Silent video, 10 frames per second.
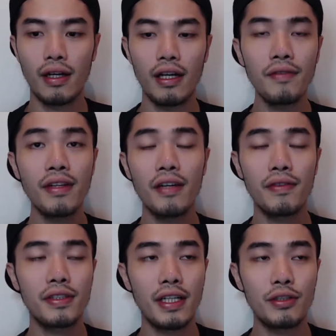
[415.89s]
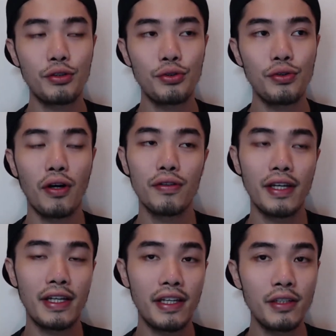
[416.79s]
I even have a tattoo on
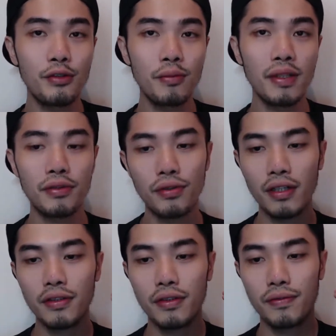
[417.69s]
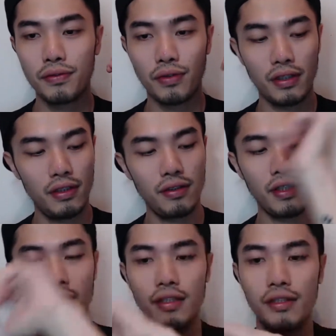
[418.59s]
a Hindu mantra. So if you try to
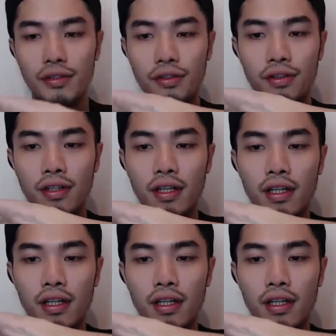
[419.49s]
look at here,